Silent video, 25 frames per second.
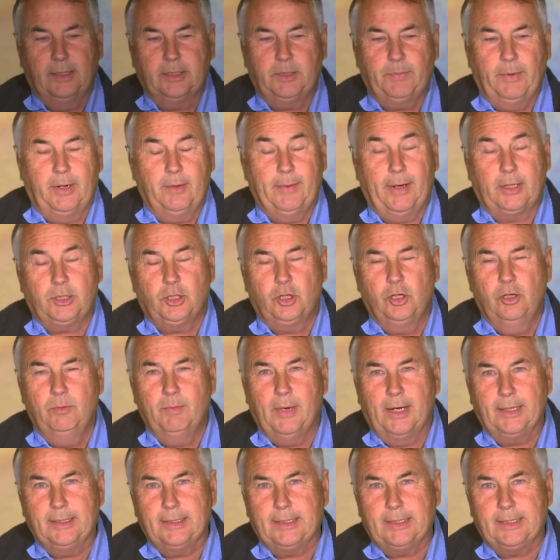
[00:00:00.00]
spent about two
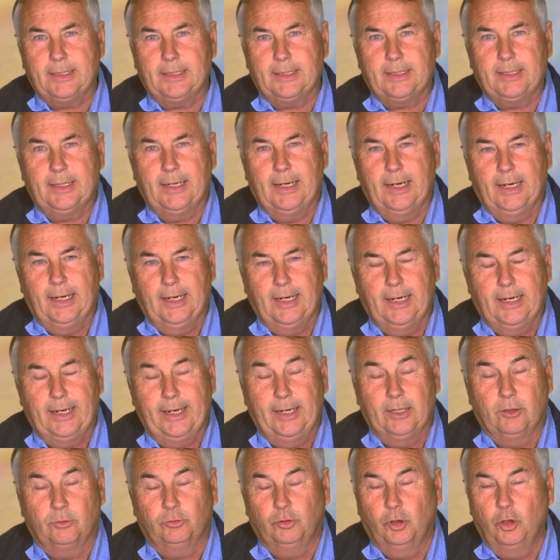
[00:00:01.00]
months uh,
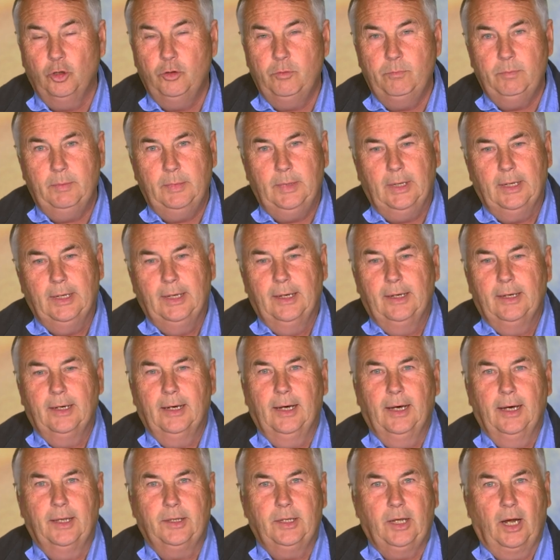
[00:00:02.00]
in a room.
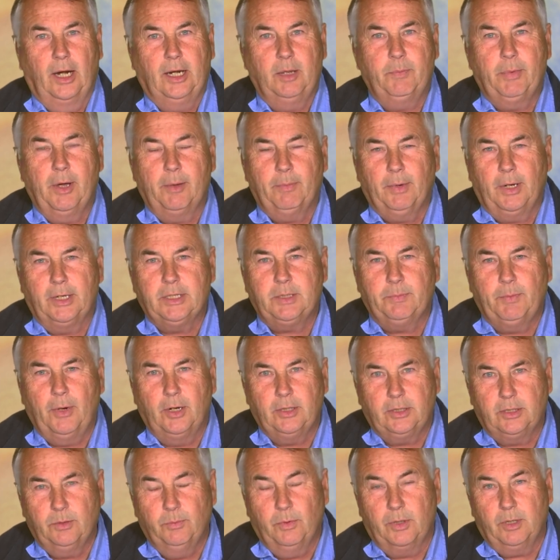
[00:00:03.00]
Uh, the only people I
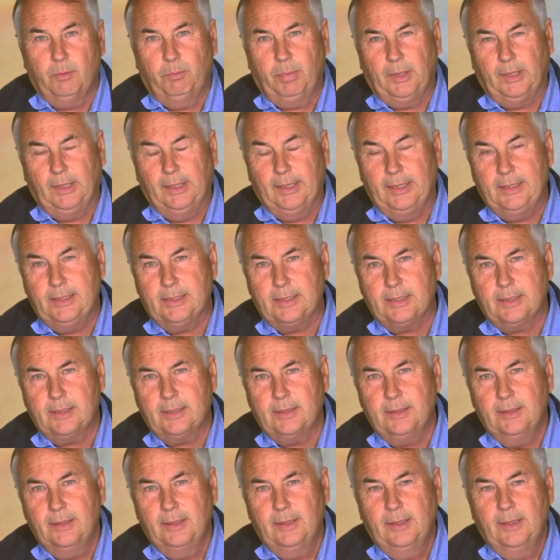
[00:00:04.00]
spoke to were the
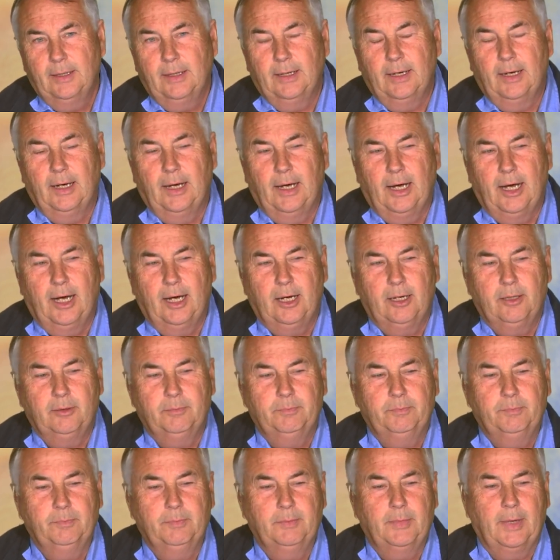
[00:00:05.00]
police,
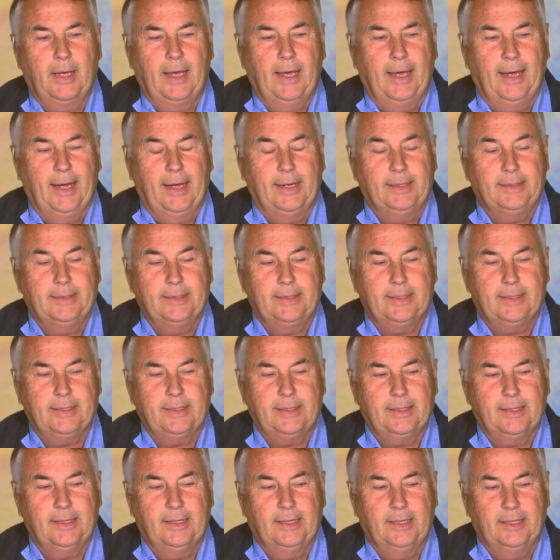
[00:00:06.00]
um, and
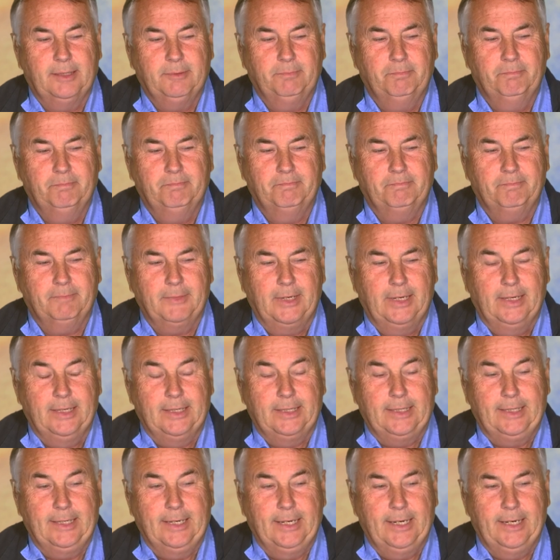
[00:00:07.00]
um,
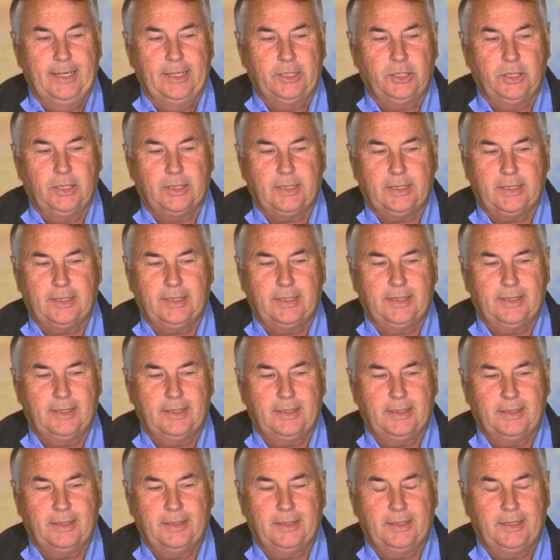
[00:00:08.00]
yeah,
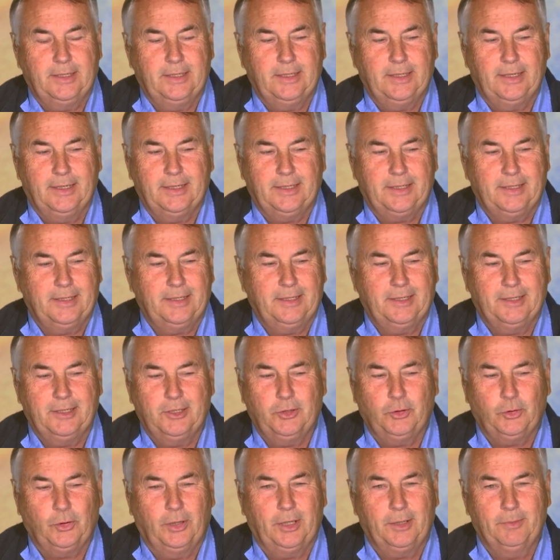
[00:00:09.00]
just
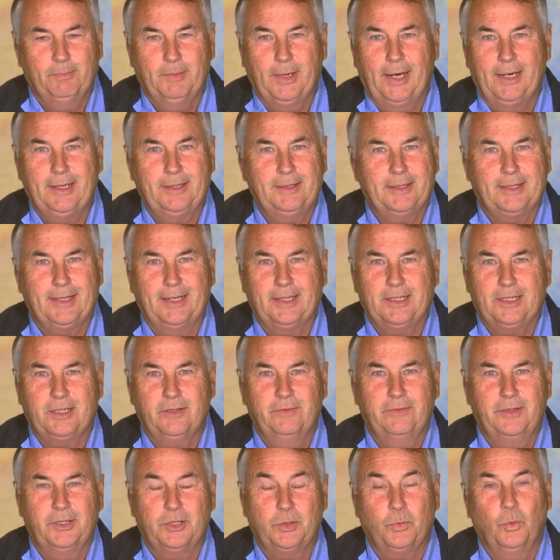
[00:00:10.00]
just try to make sense
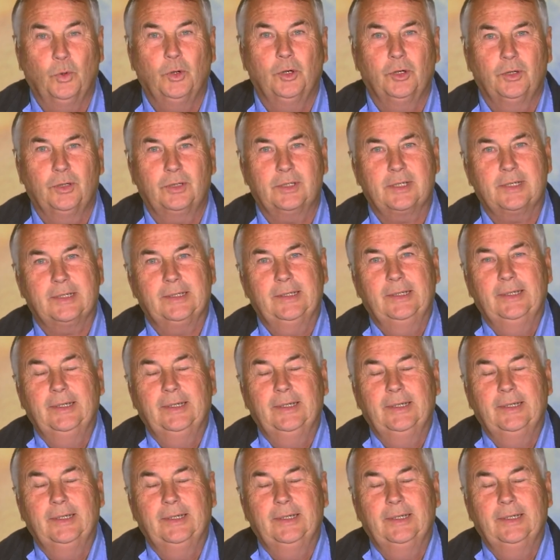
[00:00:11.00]
of this world.